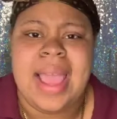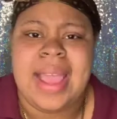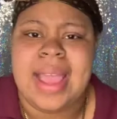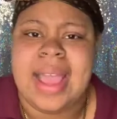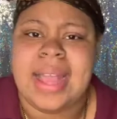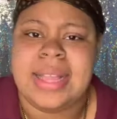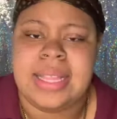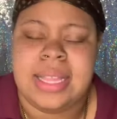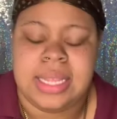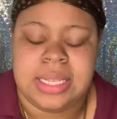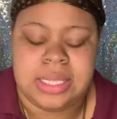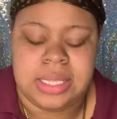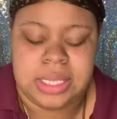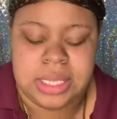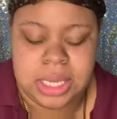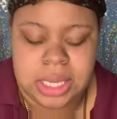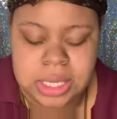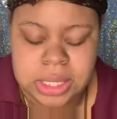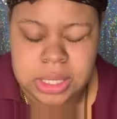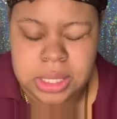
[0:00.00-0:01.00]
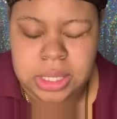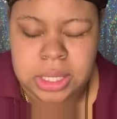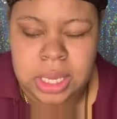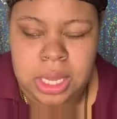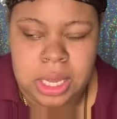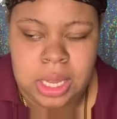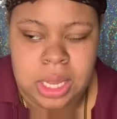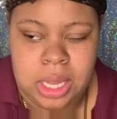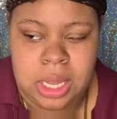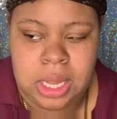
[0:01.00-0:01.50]
I got the 16,
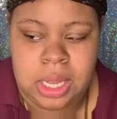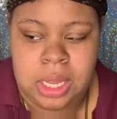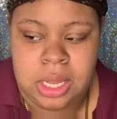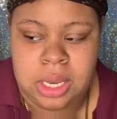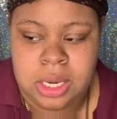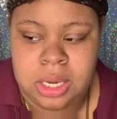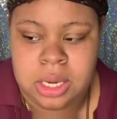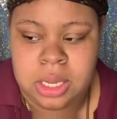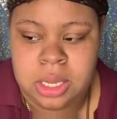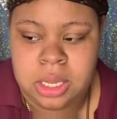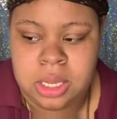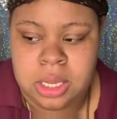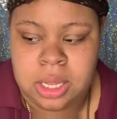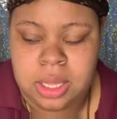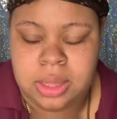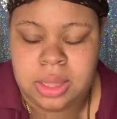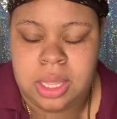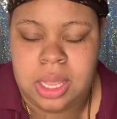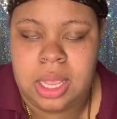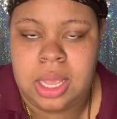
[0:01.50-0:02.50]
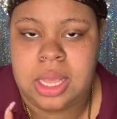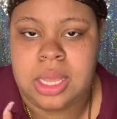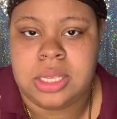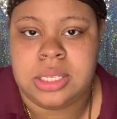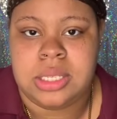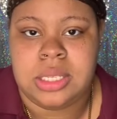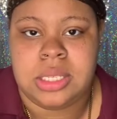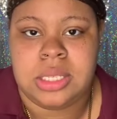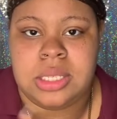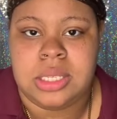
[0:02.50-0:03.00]
I think
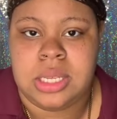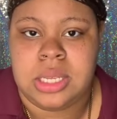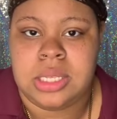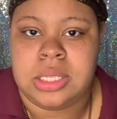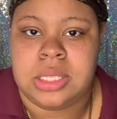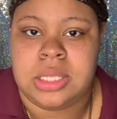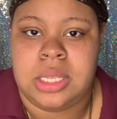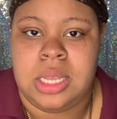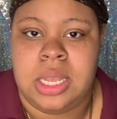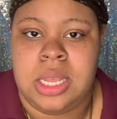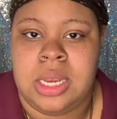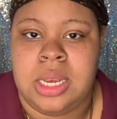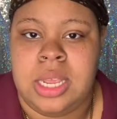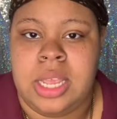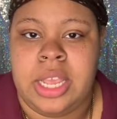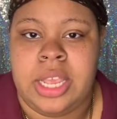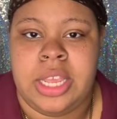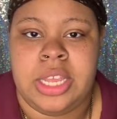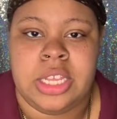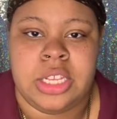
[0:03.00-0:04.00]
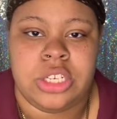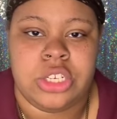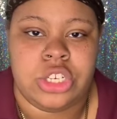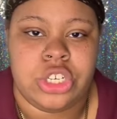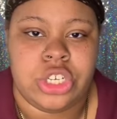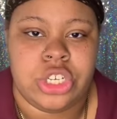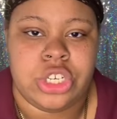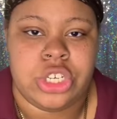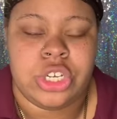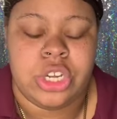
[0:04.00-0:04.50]
it's the 16
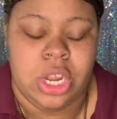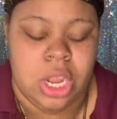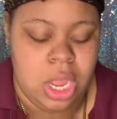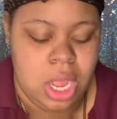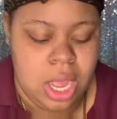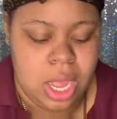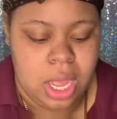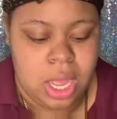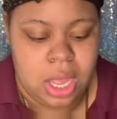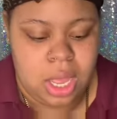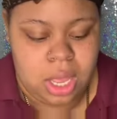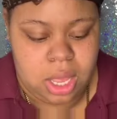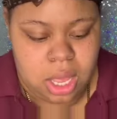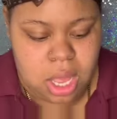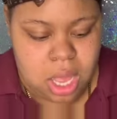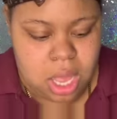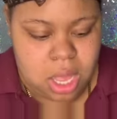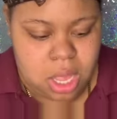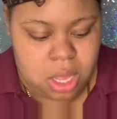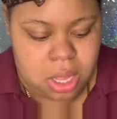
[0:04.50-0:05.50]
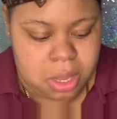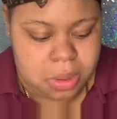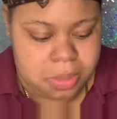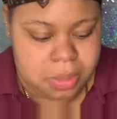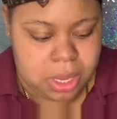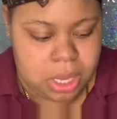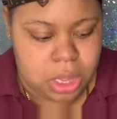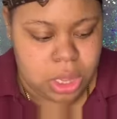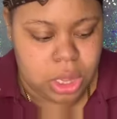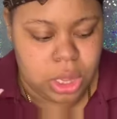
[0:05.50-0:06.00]
inch
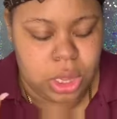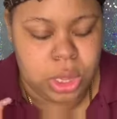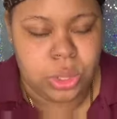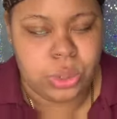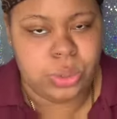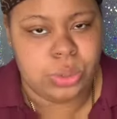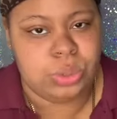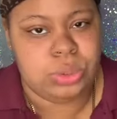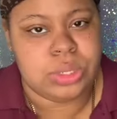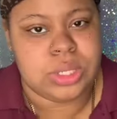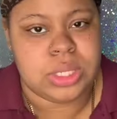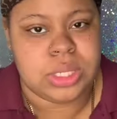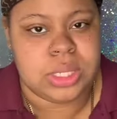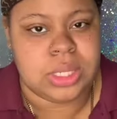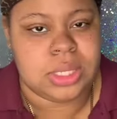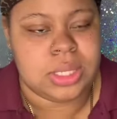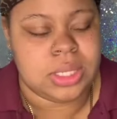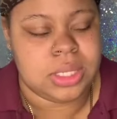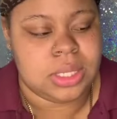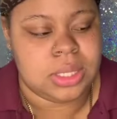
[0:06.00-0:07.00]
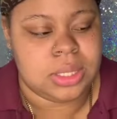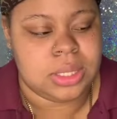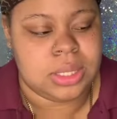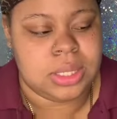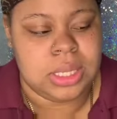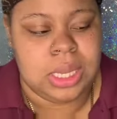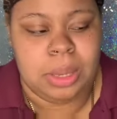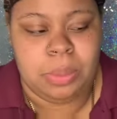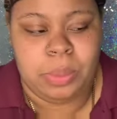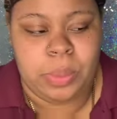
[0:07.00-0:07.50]
um, loose
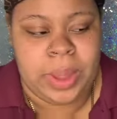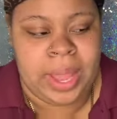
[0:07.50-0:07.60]
deep